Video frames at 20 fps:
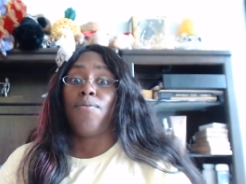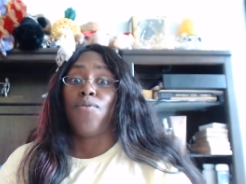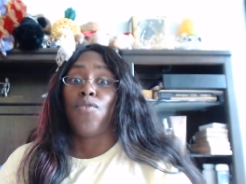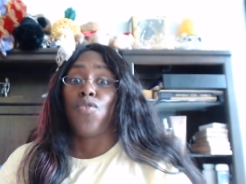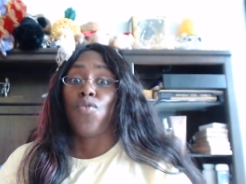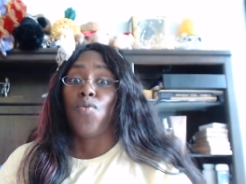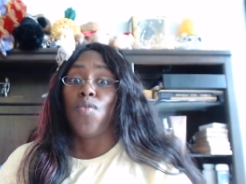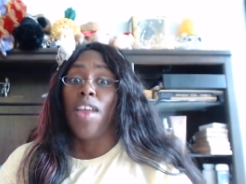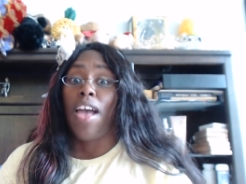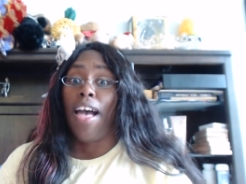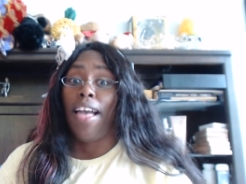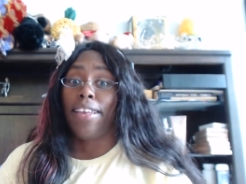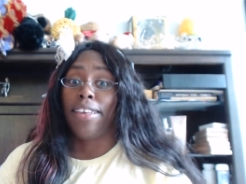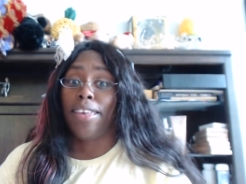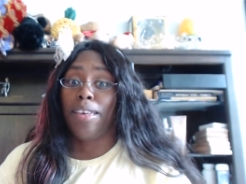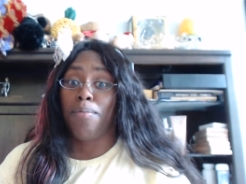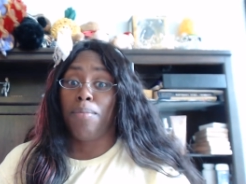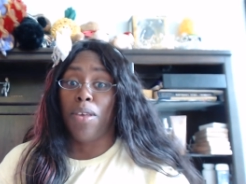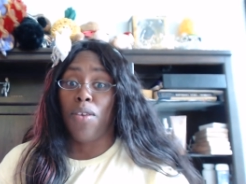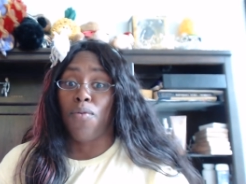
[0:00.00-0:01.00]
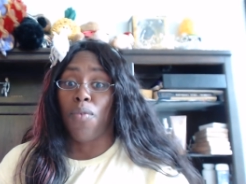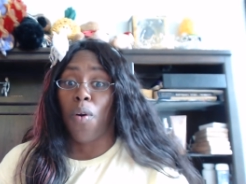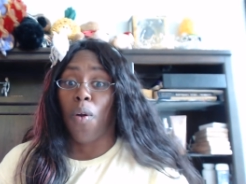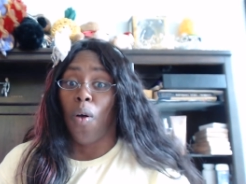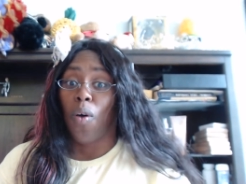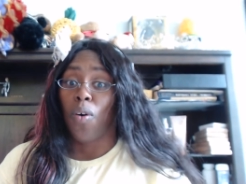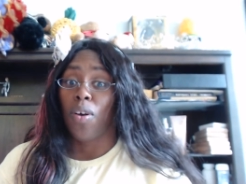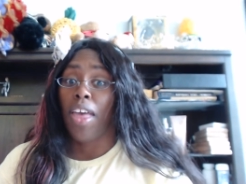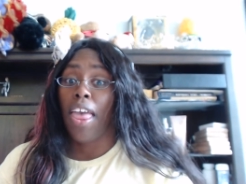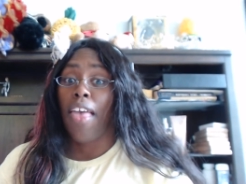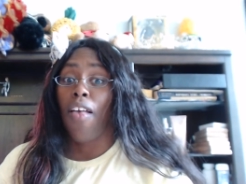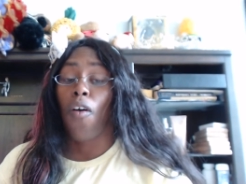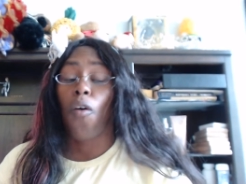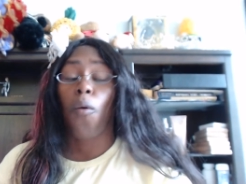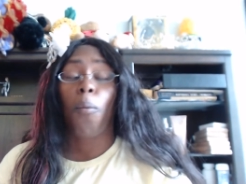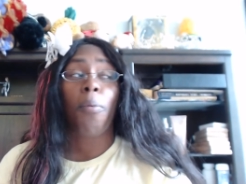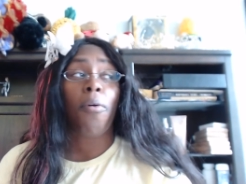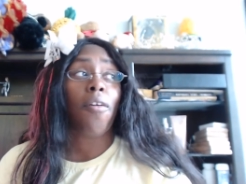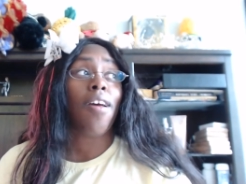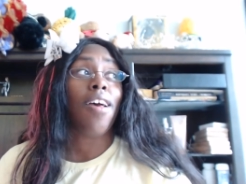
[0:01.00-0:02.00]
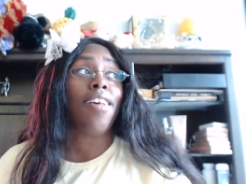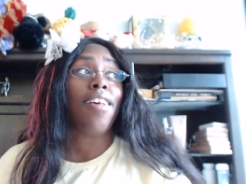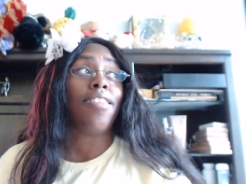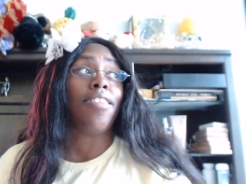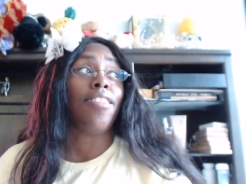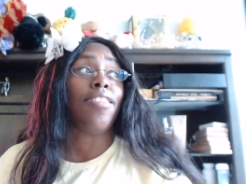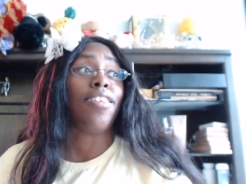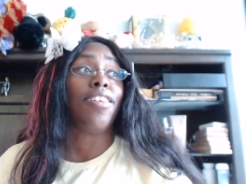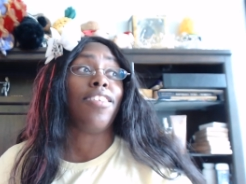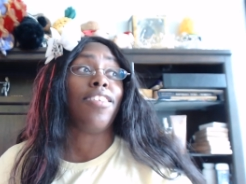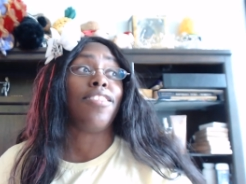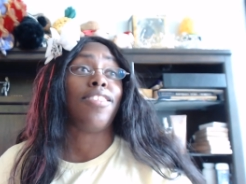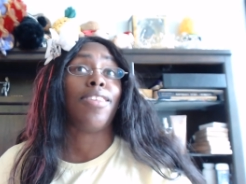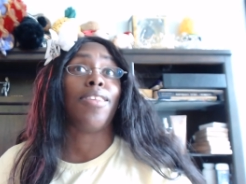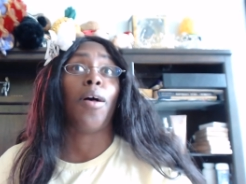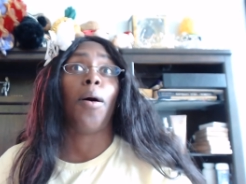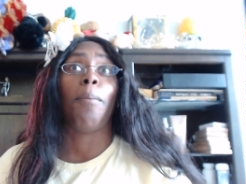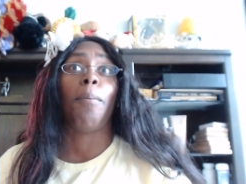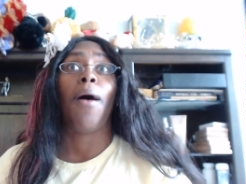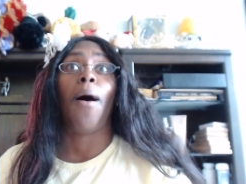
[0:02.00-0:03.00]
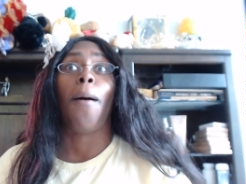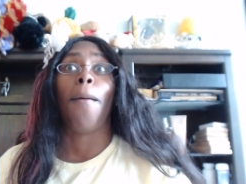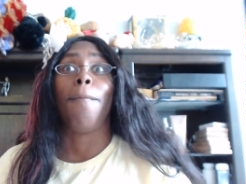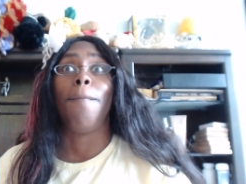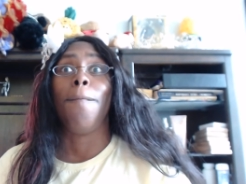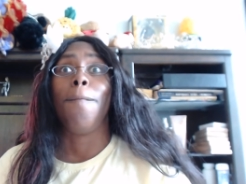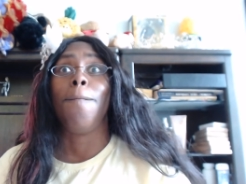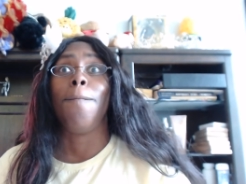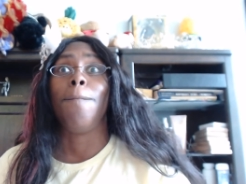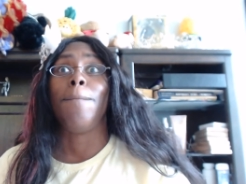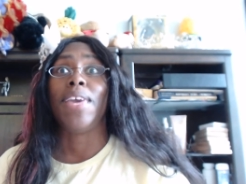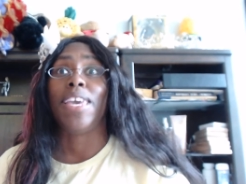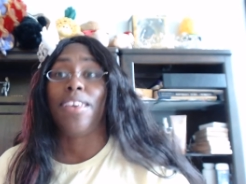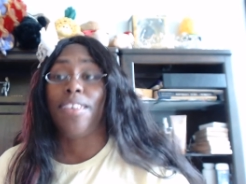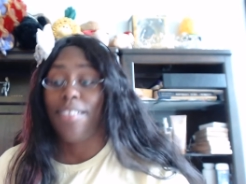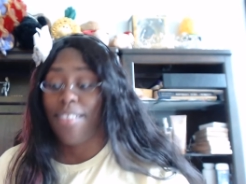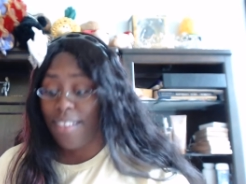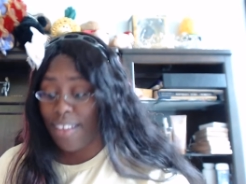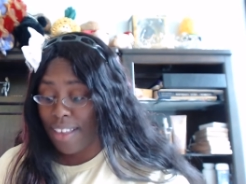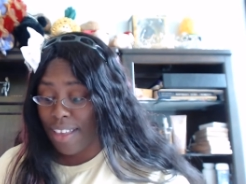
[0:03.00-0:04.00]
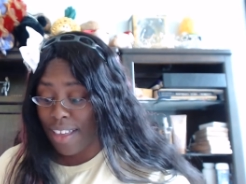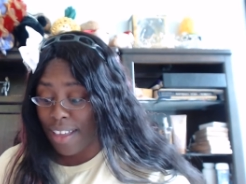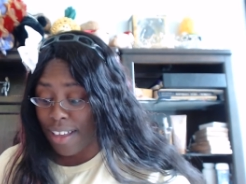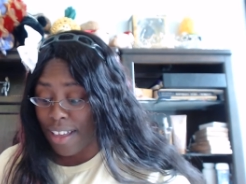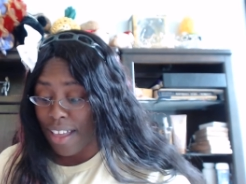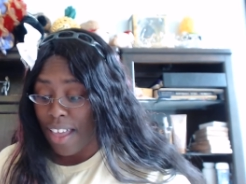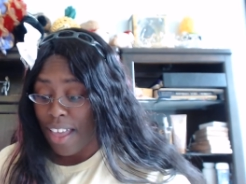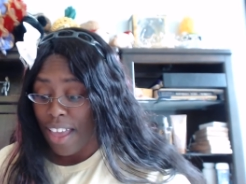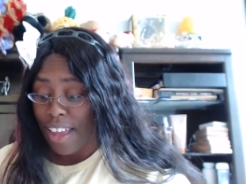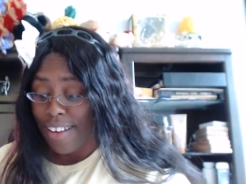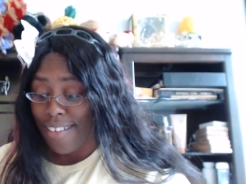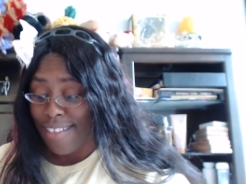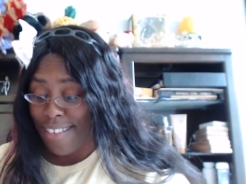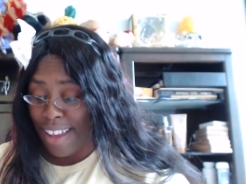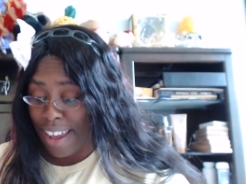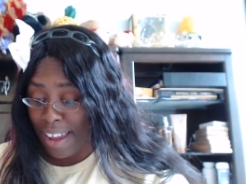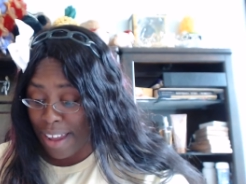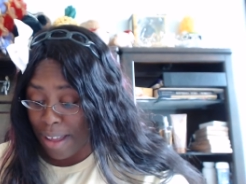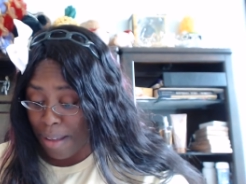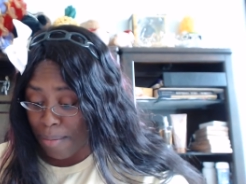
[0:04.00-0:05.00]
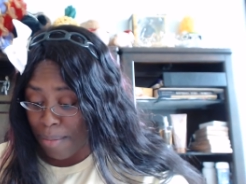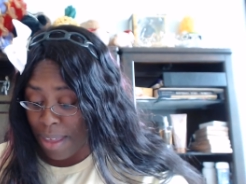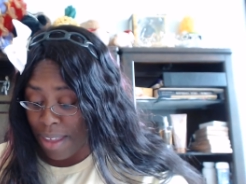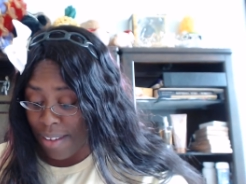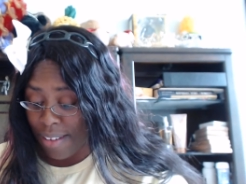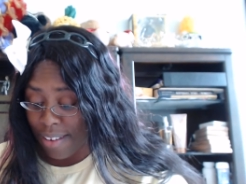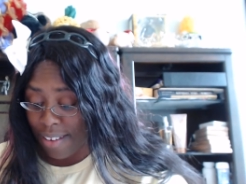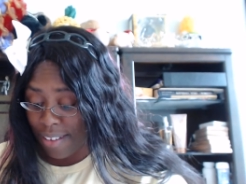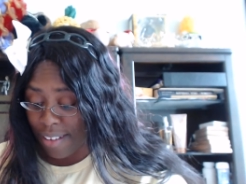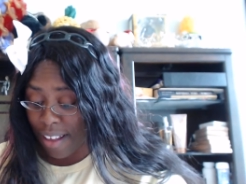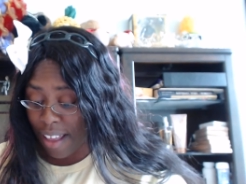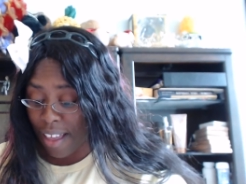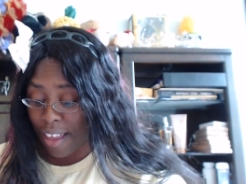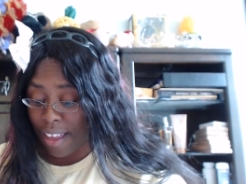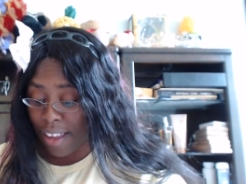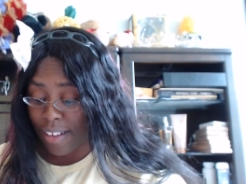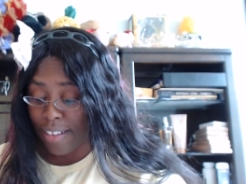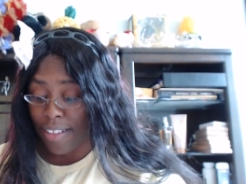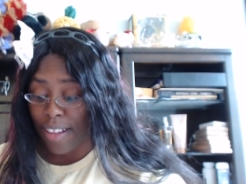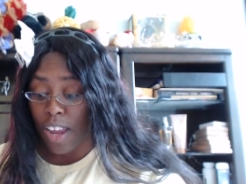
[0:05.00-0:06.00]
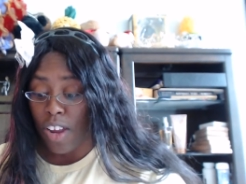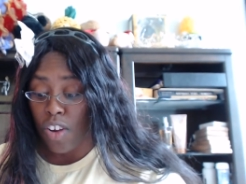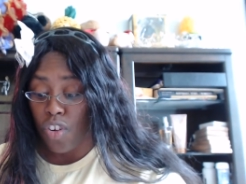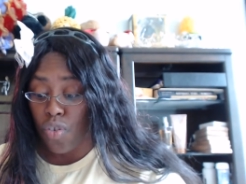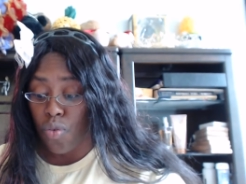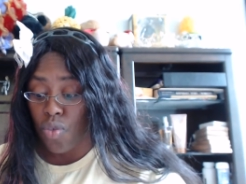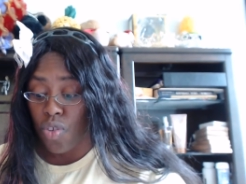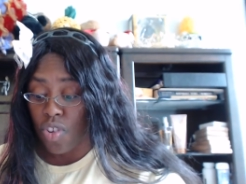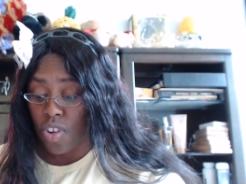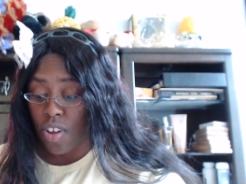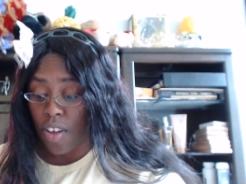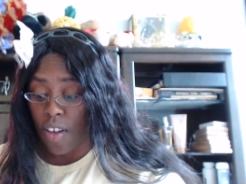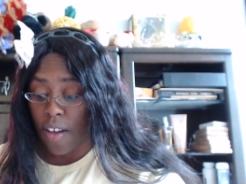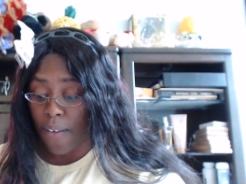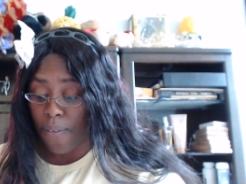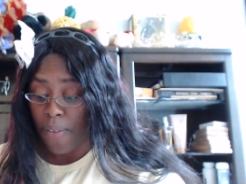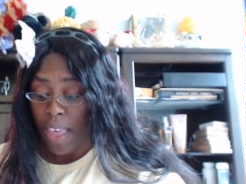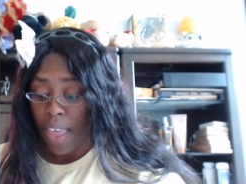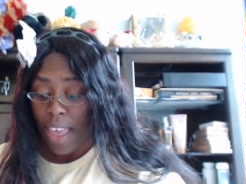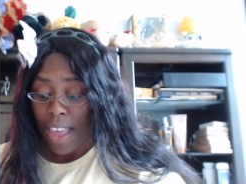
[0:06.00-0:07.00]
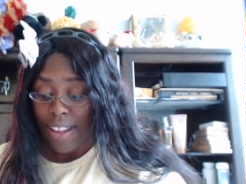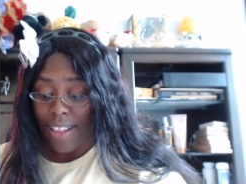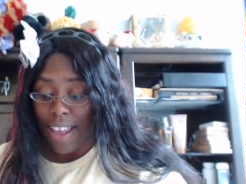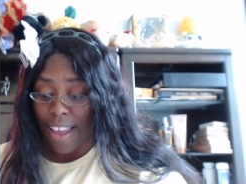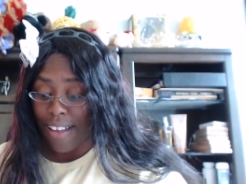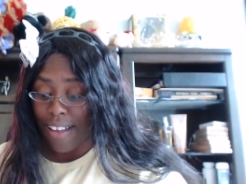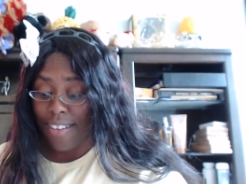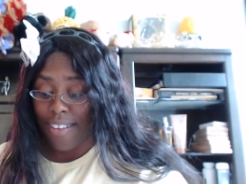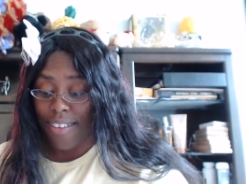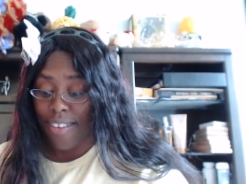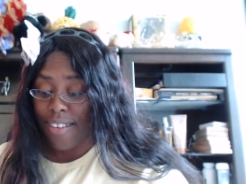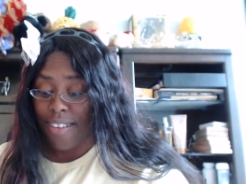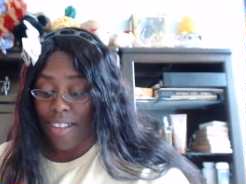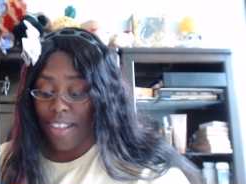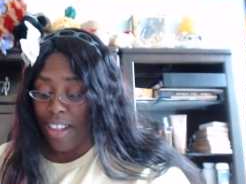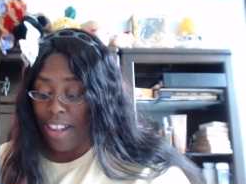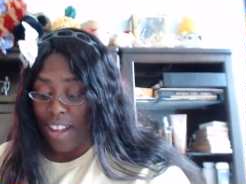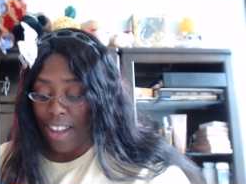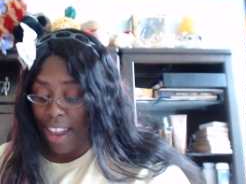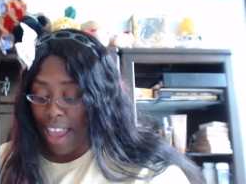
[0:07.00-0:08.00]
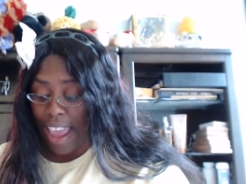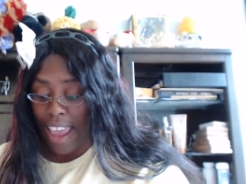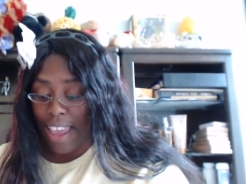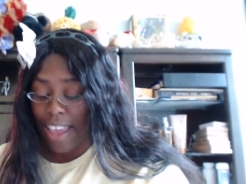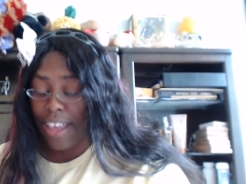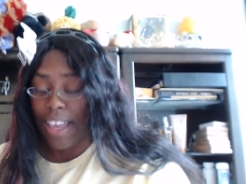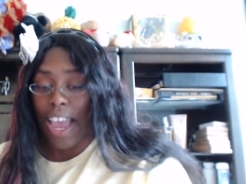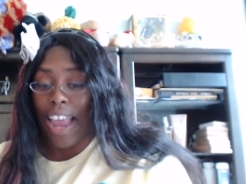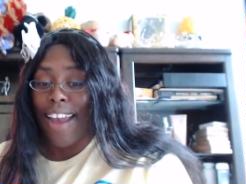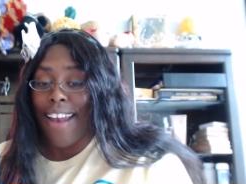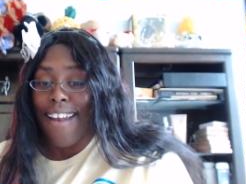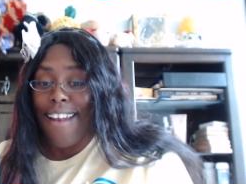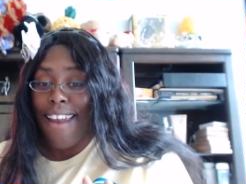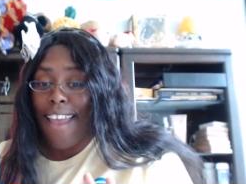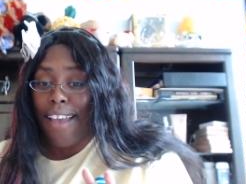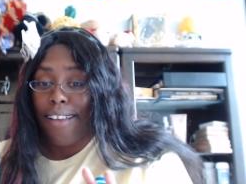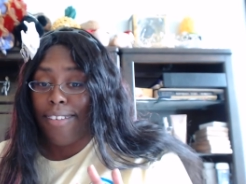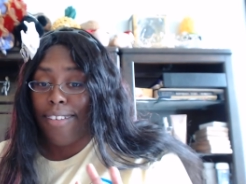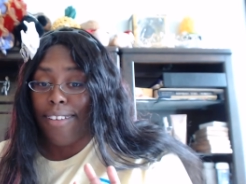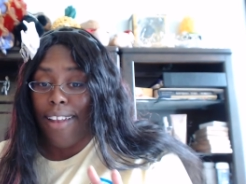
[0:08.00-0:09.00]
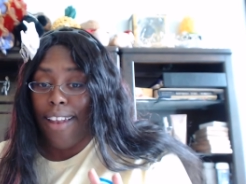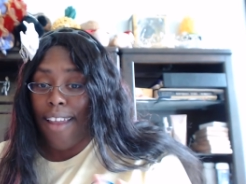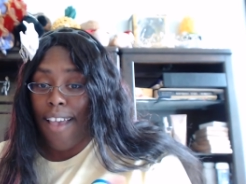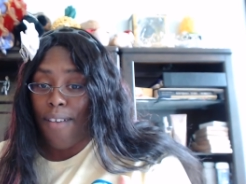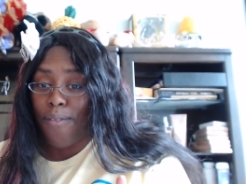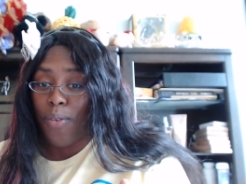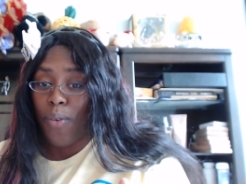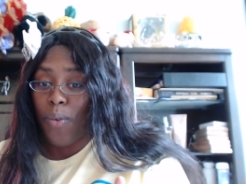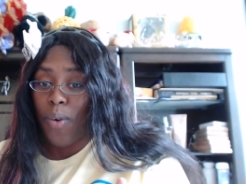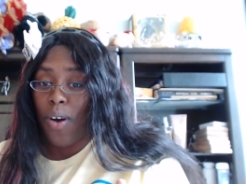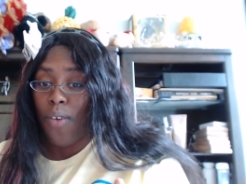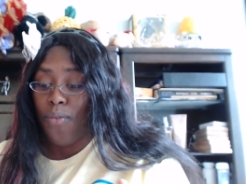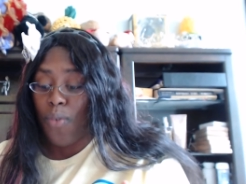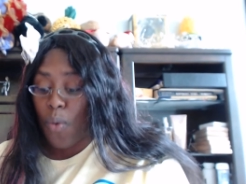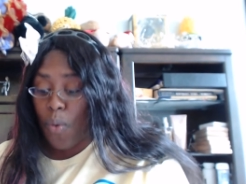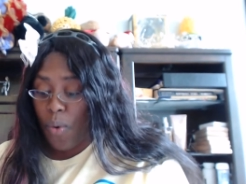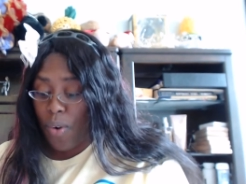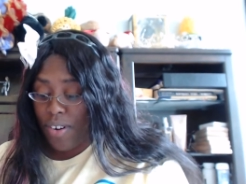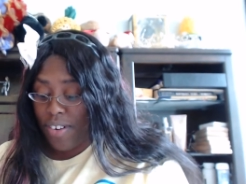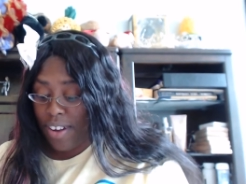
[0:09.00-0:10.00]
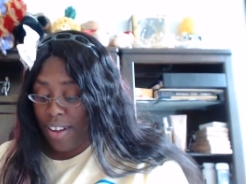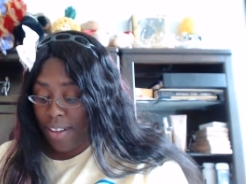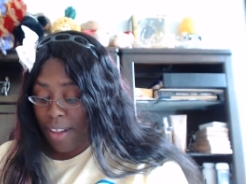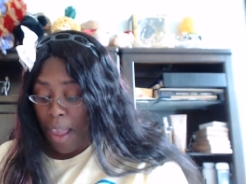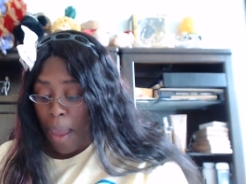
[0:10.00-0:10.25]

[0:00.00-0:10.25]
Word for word: Do not get me wrong. Elpress does some amazing damn designs. They do stuff that's like next level of gorgeous.